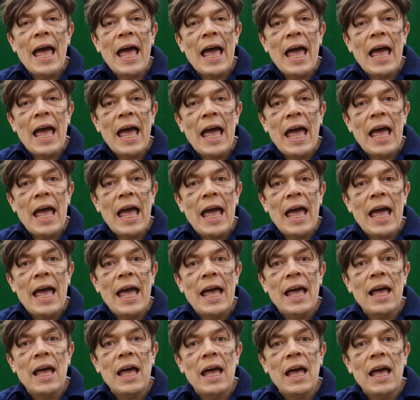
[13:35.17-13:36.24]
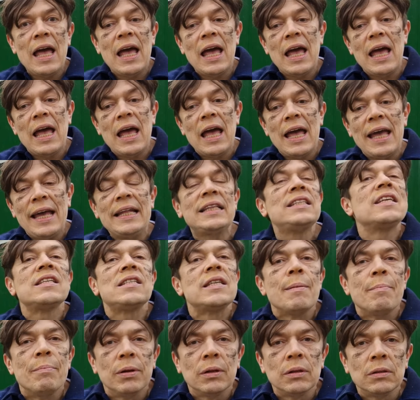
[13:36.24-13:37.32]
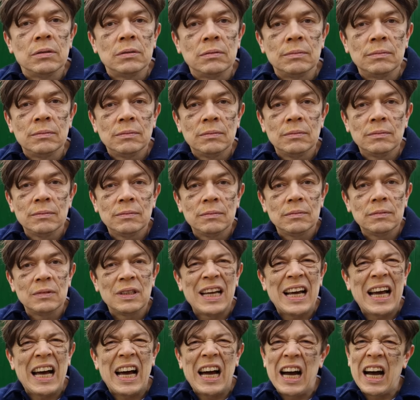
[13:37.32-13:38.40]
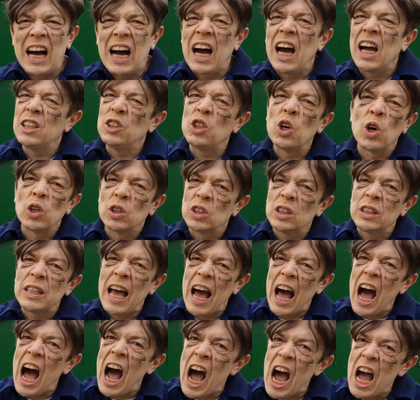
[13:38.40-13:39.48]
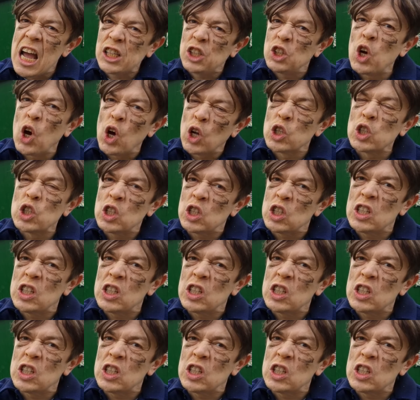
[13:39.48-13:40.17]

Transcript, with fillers: Uh, it's a symbol. Oh. I don't I don't